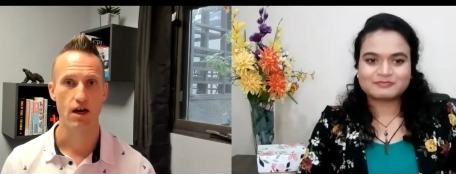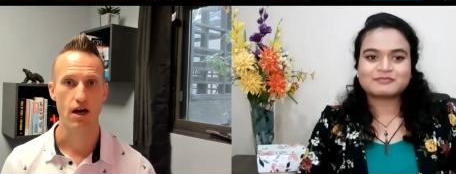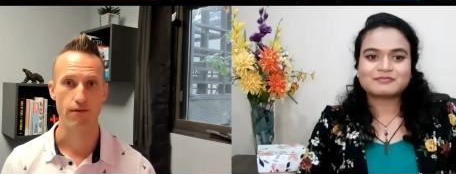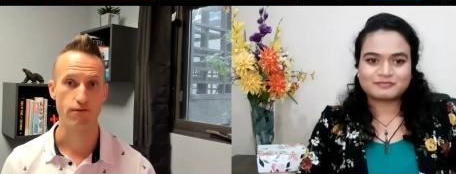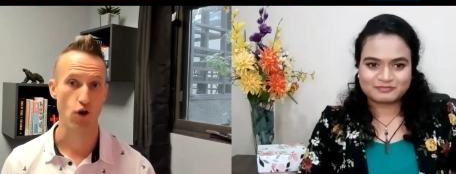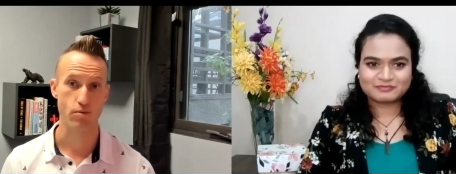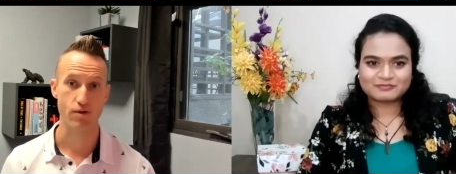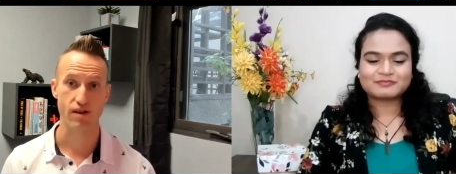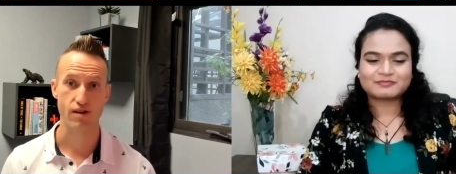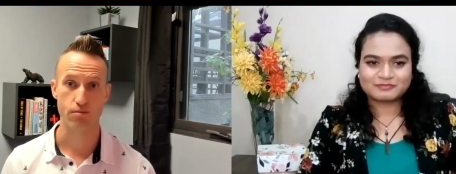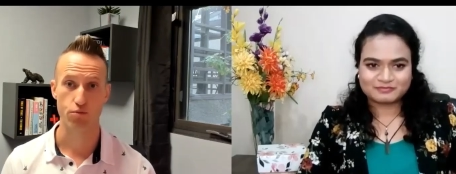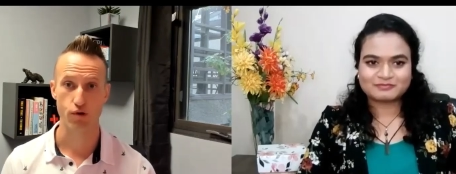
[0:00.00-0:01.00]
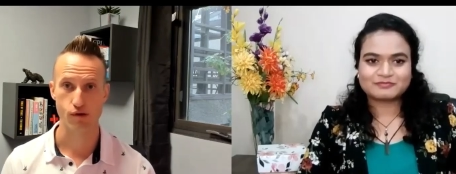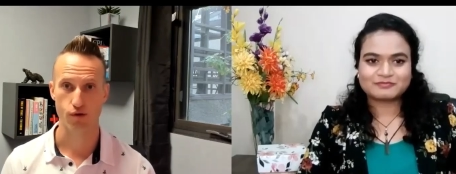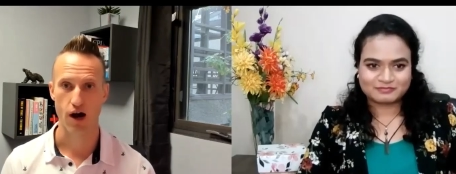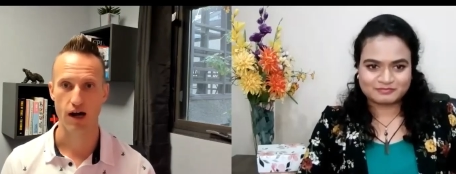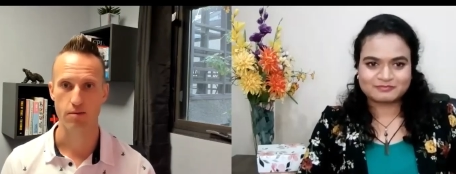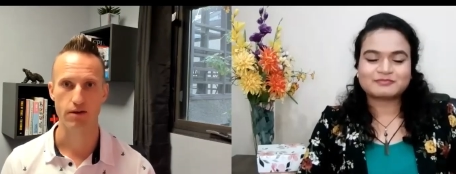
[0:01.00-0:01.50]
Speaker 1: a pharmacist
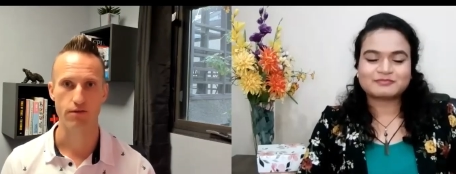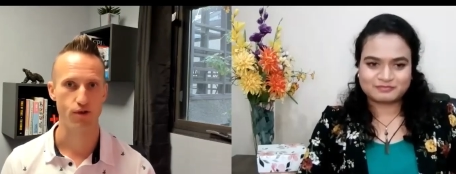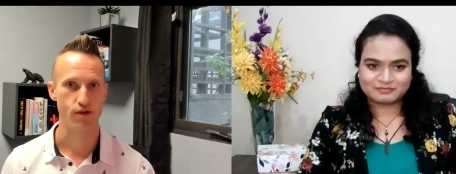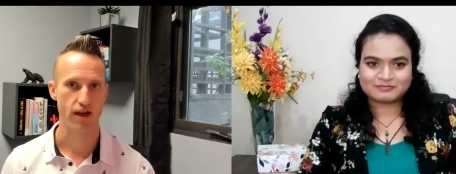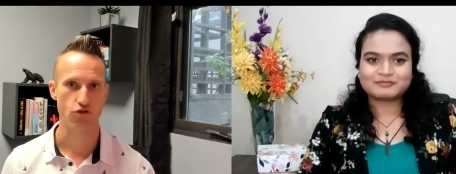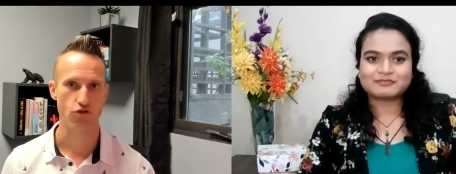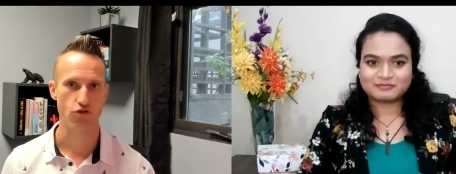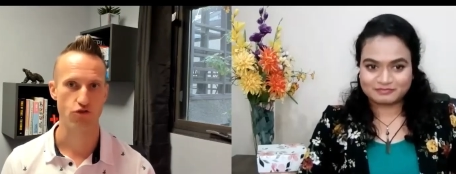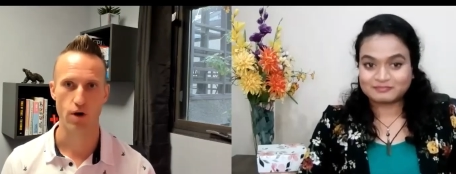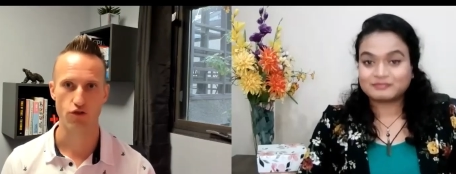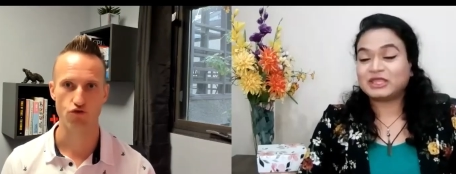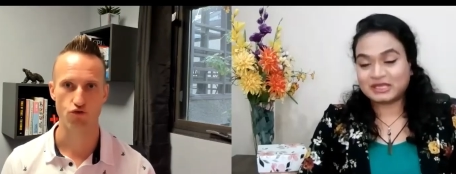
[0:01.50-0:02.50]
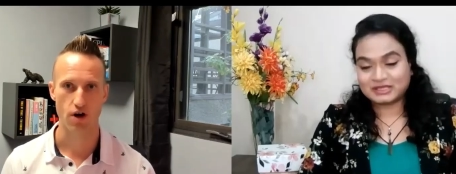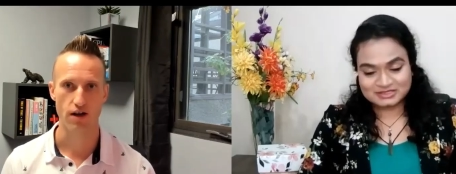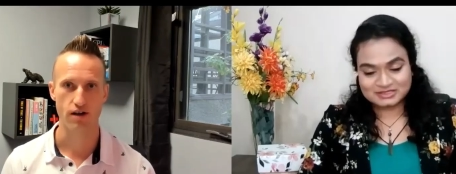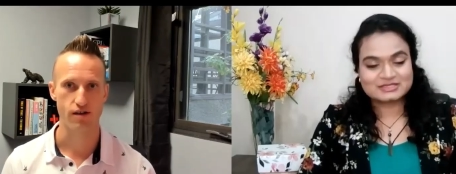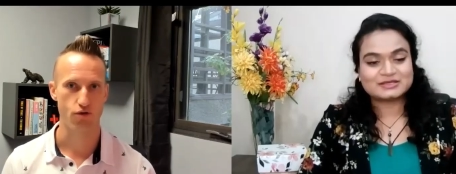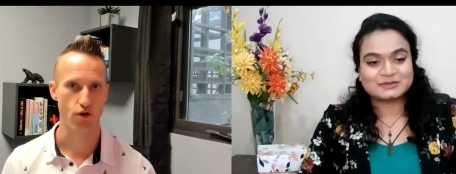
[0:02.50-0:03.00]
prescribing for Schedule 1
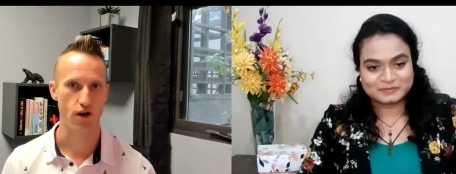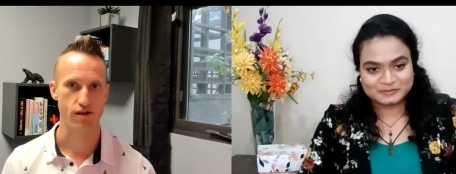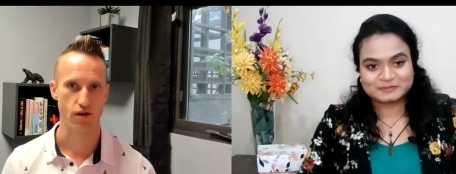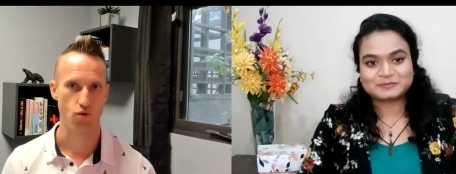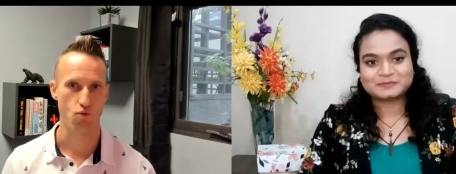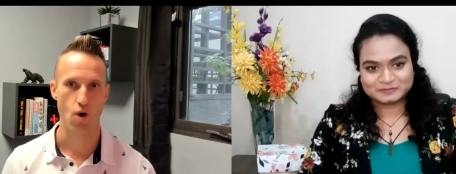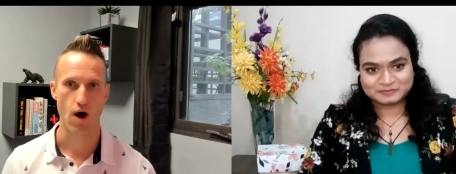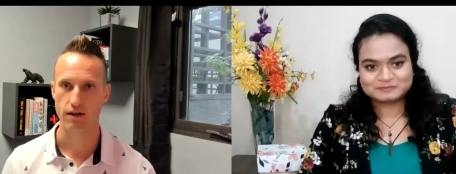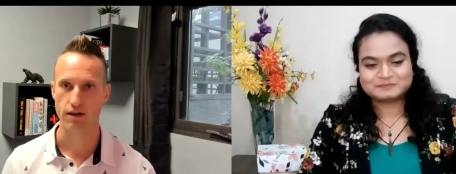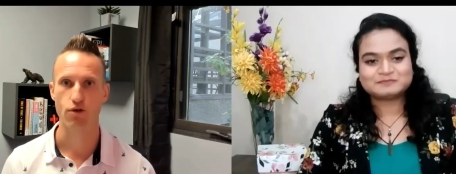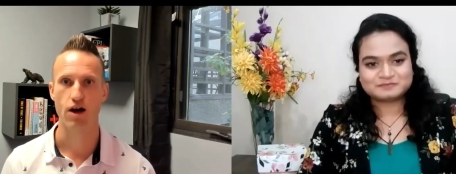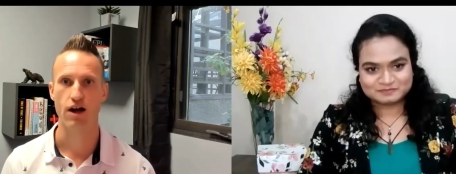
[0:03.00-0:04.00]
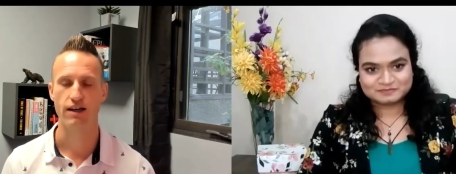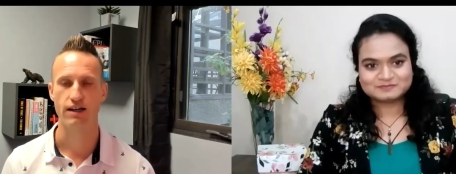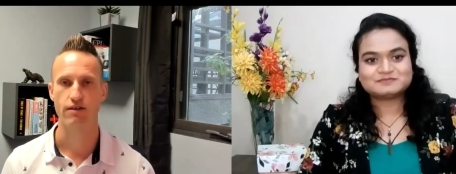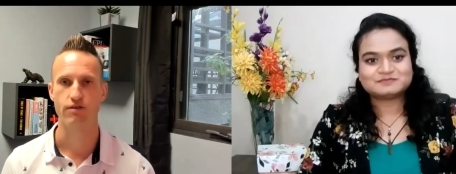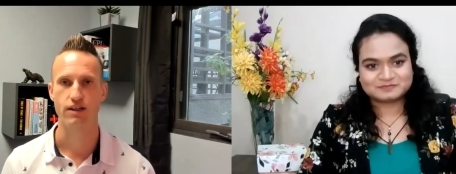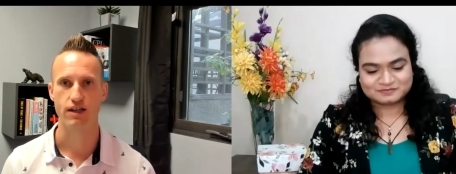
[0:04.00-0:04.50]
drugs across a wide variety
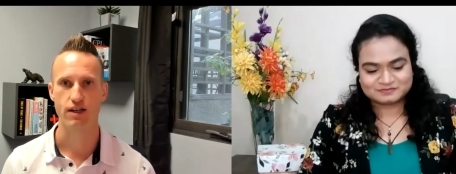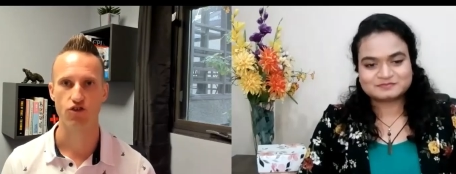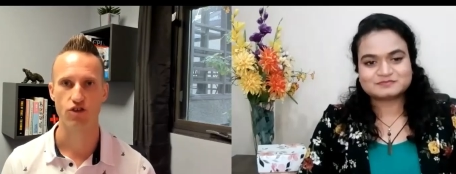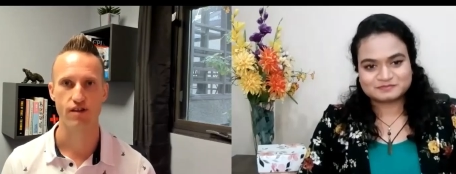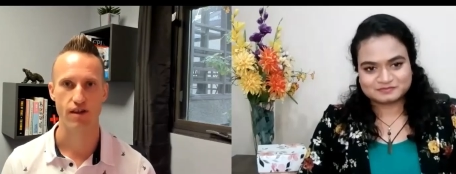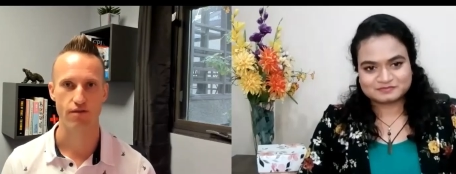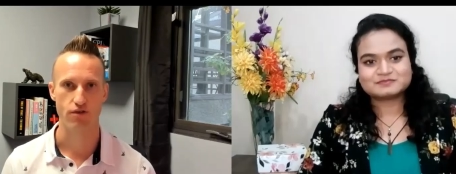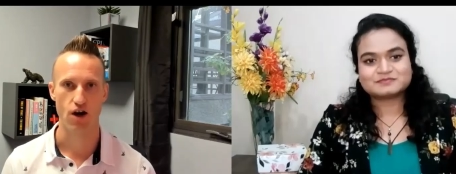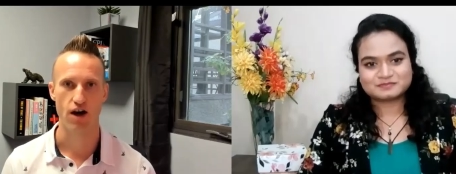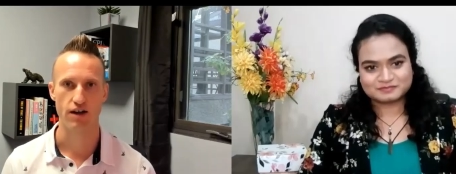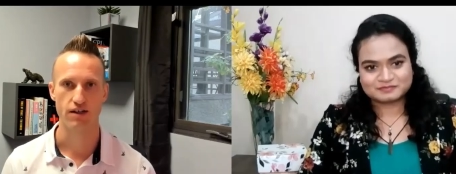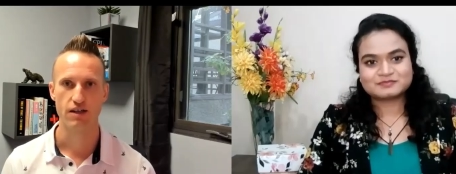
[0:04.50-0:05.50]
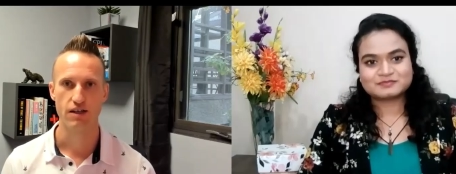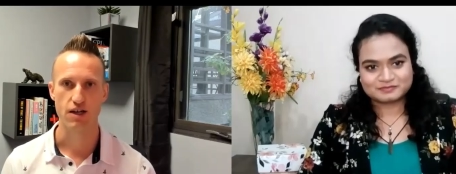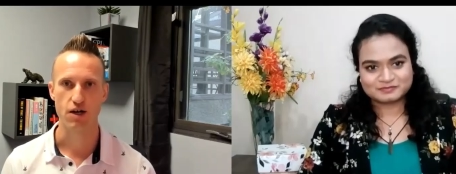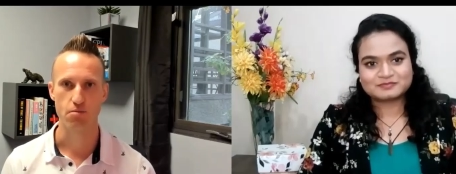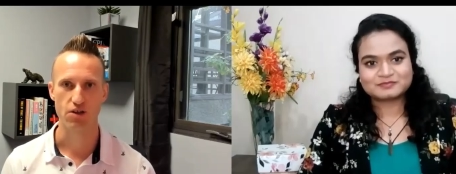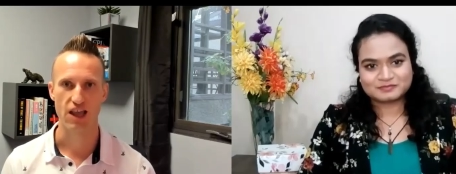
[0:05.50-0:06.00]
of conditions, if not, you
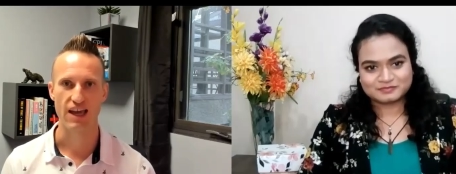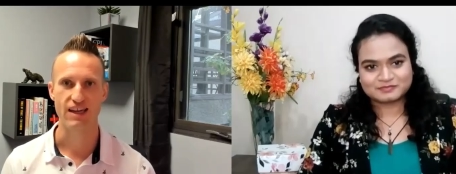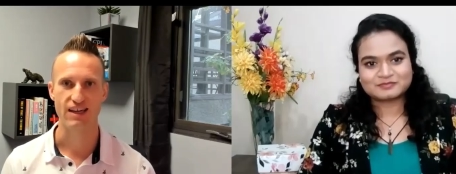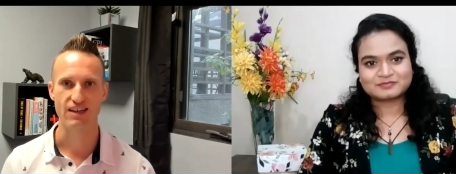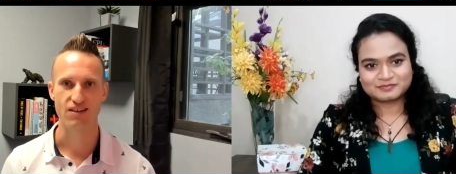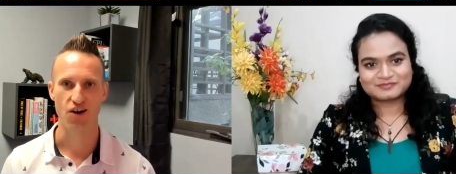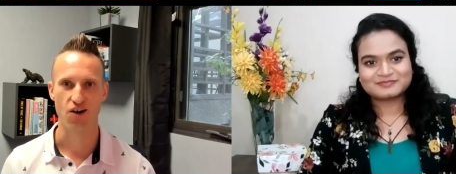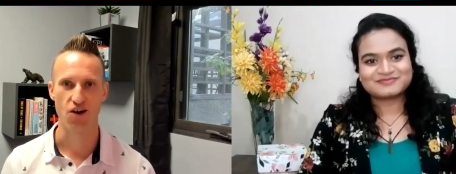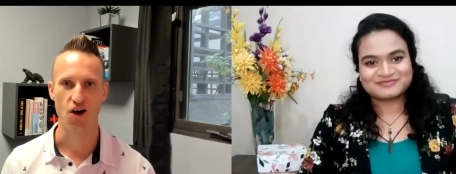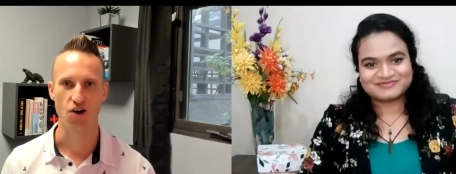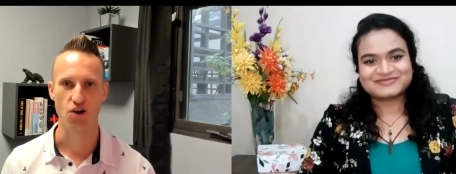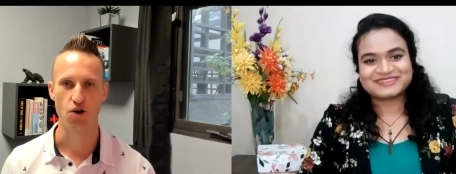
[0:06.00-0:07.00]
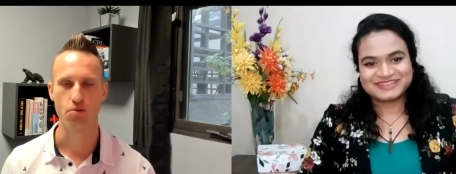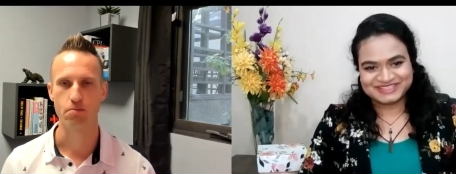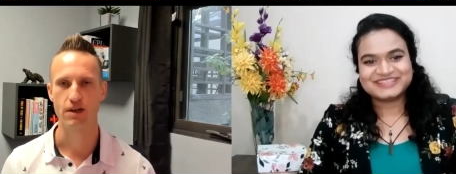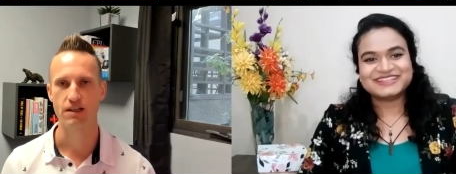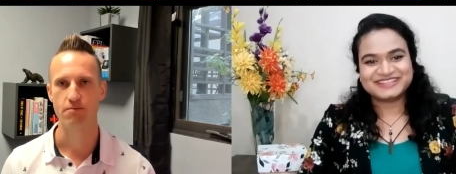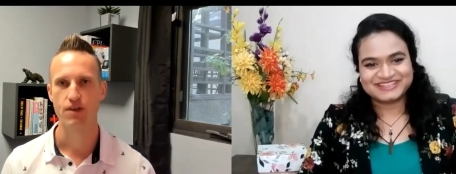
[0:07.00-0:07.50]
know, blanket all, all
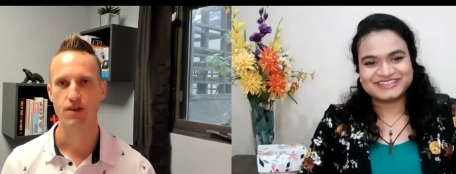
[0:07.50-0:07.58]
open,